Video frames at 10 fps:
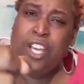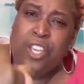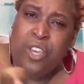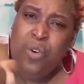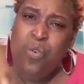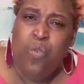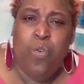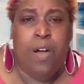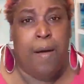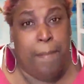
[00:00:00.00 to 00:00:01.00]

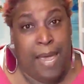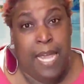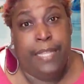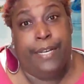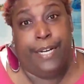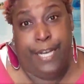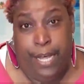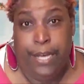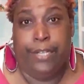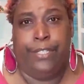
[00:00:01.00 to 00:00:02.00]
You made the
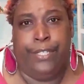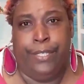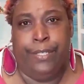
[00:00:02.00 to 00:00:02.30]
cut.